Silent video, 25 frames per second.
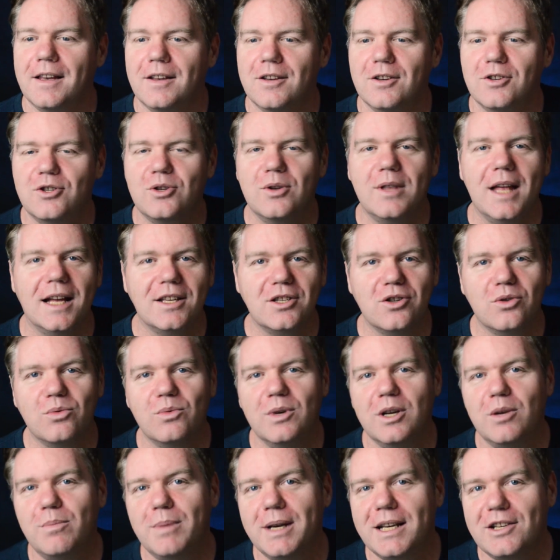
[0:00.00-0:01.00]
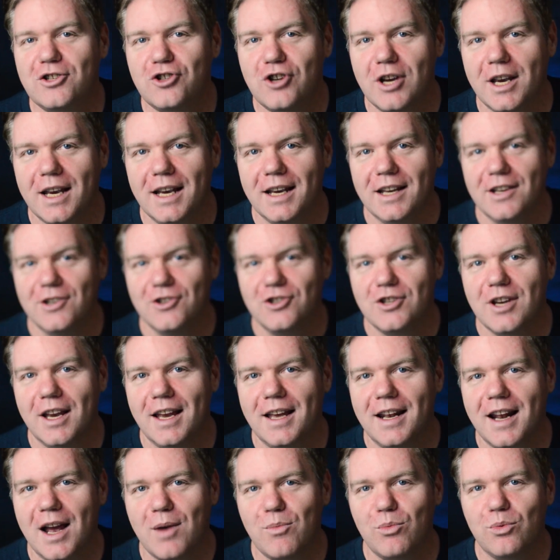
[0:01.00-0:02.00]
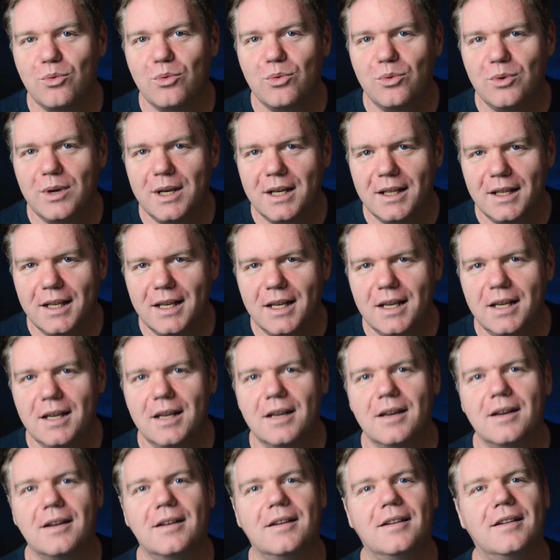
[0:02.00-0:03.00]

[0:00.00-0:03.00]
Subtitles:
So that's a real big change, and I'm really